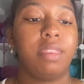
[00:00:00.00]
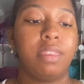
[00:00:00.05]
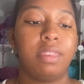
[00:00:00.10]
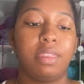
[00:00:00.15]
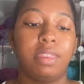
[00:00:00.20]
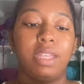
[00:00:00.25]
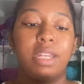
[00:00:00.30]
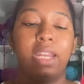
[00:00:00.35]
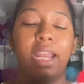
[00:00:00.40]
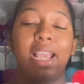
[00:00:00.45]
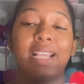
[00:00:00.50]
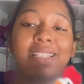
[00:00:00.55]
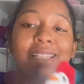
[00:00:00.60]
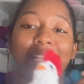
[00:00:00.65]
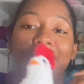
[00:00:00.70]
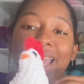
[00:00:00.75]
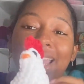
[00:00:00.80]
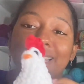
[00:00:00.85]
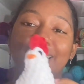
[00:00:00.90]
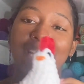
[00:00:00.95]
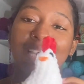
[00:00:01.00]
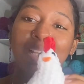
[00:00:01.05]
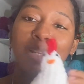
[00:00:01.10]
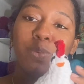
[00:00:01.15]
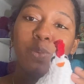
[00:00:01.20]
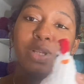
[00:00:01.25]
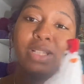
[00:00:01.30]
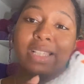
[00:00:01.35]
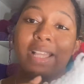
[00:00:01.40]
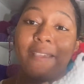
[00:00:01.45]
The next thing I
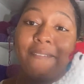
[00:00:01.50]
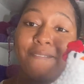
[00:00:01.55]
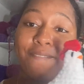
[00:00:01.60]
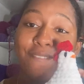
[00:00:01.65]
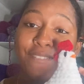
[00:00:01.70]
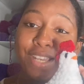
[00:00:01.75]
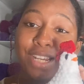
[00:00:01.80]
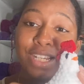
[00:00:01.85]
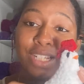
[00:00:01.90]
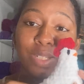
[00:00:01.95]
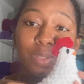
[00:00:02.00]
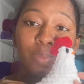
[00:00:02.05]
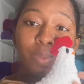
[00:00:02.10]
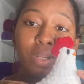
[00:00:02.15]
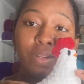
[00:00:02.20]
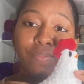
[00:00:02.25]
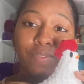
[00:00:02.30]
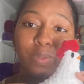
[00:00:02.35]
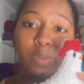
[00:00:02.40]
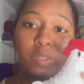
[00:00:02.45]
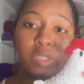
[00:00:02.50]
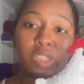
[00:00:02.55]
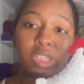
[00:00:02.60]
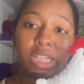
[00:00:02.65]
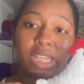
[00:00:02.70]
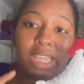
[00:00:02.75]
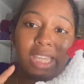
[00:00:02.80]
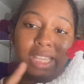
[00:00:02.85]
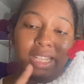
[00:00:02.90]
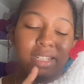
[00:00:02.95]
did was I finished one of those
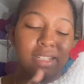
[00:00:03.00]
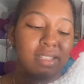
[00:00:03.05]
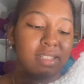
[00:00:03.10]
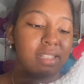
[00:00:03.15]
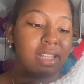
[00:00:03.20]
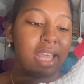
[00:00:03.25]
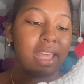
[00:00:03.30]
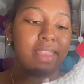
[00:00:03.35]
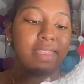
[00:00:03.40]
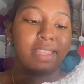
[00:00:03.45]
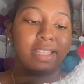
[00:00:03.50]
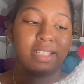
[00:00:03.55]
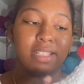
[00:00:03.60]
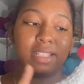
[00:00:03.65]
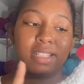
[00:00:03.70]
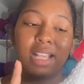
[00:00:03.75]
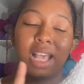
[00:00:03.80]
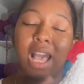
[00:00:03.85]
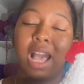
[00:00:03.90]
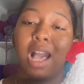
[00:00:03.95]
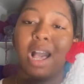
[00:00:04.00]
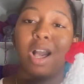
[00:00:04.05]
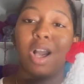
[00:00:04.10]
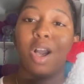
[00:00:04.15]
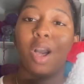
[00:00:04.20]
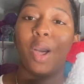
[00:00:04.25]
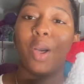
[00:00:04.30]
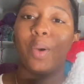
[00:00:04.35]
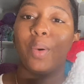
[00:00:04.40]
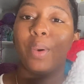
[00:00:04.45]
chickens, and this is
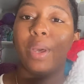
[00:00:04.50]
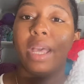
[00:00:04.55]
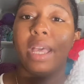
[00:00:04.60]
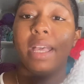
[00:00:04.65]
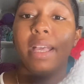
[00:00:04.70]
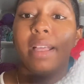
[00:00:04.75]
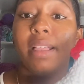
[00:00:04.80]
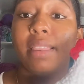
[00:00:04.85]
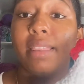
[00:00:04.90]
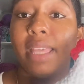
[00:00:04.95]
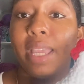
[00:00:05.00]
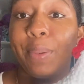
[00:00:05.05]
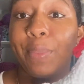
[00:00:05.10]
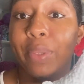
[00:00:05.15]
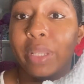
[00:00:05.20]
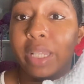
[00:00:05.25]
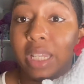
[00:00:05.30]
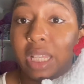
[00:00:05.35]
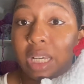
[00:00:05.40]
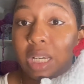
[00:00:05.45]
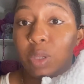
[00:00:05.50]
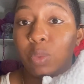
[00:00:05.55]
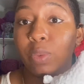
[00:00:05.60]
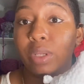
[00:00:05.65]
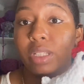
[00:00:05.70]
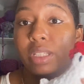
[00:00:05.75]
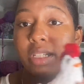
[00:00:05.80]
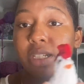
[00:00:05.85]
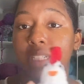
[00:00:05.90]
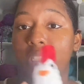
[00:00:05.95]
how they will look
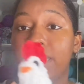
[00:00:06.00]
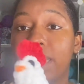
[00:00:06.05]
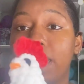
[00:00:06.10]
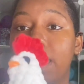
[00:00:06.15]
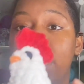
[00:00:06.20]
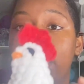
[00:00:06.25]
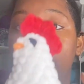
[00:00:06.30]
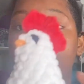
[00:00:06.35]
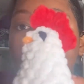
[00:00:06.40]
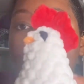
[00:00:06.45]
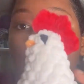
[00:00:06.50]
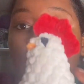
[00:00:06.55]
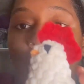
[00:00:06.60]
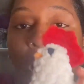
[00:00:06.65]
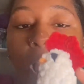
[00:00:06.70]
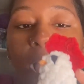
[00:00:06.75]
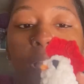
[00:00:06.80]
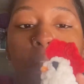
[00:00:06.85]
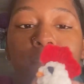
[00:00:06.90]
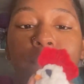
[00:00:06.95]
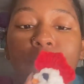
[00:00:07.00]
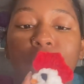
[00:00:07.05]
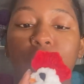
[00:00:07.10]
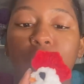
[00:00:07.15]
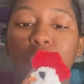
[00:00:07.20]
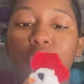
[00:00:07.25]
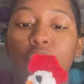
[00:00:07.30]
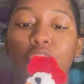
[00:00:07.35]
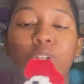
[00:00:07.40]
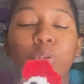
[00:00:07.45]
once they're done, and they have
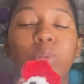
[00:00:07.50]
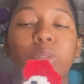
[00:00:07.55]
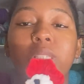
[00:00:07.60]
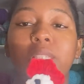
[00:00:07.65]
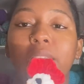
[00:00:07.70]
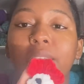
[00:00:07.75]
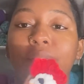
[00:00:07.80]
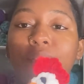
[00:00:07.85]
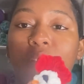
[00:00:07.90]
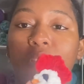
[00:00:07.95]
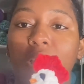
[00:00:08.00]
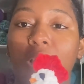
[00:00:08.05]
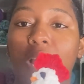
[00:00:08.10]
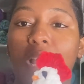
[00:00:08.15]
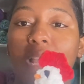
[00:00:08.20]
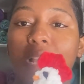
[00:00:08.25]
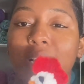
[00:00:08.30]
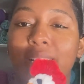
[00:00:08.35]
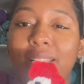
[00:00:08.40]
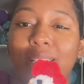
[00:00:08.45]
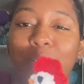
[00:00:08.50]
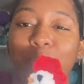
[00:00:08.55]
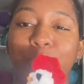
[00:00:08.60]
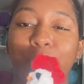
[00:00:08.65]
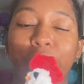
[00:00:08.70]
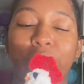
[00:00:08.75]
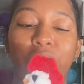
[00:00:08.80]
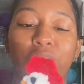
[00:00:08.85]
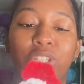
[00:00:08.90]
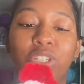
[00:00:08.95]
no safety eyes,
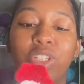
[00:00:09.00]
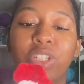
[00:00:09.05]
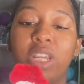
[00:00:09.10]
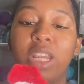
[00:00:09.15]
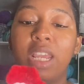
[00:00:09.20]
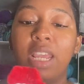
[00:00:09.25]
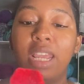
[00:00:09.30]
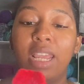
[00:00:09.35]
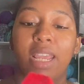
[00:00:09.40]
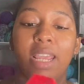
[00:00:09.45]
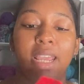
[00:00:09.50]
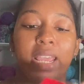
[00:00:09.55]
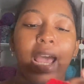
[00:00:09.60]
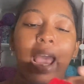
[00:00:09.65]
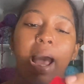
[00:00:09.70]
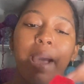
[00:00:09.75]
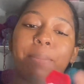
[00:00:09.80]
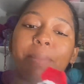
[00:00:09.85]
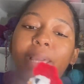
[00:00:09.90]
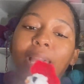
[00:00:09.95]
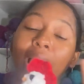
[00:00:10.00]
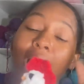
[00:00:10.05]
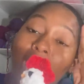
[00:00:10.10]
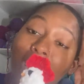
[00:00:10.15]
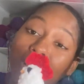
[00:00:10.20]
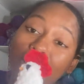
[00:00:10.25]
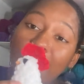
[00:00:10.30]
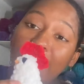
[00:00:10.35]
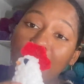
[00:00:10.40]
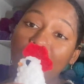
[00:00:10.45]
which I'm
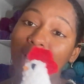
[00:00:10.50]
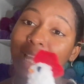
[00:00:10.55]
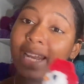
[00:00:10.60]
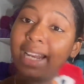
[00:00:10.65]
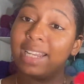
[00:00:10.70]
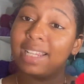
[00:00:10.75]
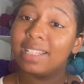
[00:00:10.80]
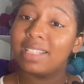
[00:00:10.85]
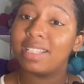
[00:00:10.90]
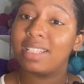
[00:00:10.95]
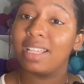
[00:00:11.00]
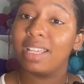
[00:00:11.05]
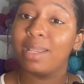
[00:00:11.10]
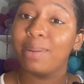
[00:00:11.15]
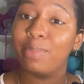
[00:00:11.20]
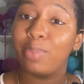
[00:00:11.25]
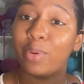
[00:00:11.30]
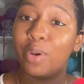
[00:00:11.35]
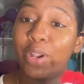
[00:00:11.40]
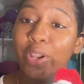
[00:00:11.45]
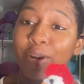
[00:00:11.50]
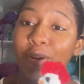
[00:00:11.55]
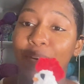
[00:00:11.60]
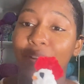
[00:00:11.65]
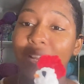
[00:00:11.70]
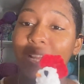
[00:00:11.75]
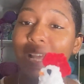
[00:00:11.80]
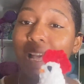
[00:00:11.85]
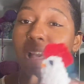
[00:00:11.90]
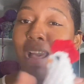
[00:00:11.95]
kind of getting into
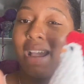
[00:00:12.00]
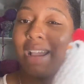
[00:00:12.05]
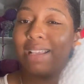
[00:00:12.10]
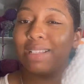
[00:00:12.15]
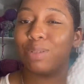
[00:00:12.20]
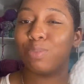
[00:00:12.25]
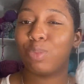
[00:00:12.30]
embroidering eyes.